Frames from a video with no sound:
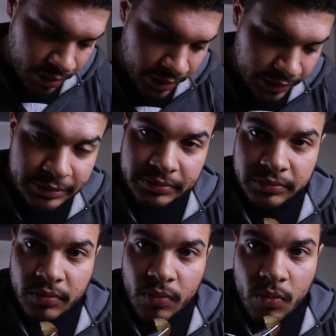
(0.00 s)

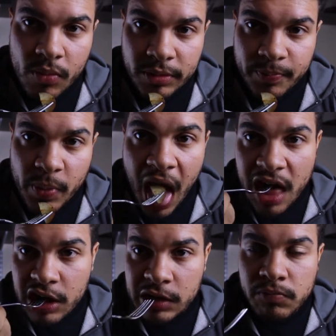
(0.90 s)

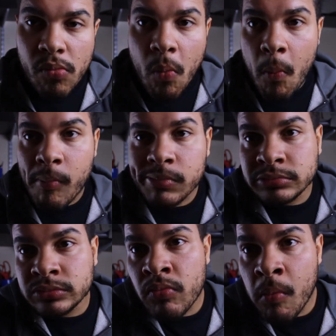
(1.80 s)

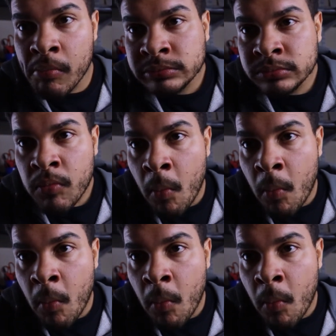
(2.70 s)
(silence)